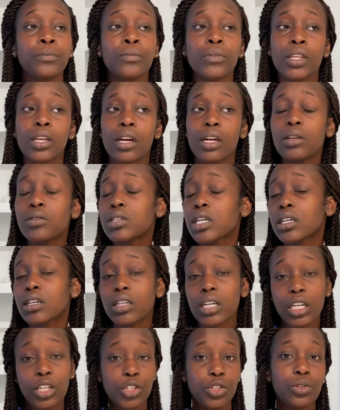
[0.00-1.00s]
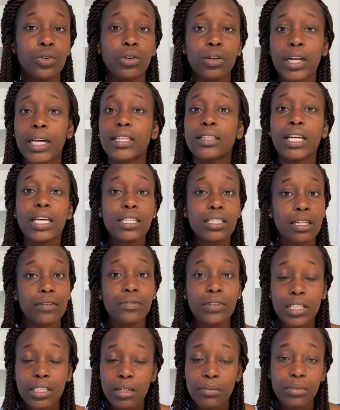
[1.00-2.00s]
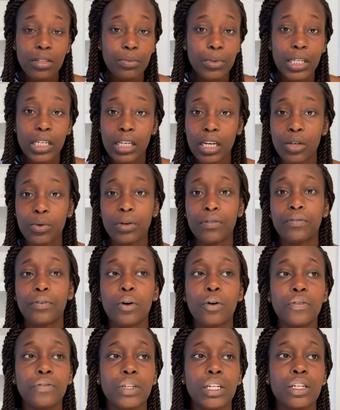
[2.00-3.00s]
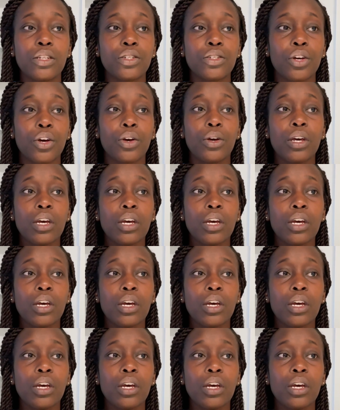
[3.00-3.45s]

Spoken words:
And he was like, okay, sure, like that's definitely something we can get you involved in. So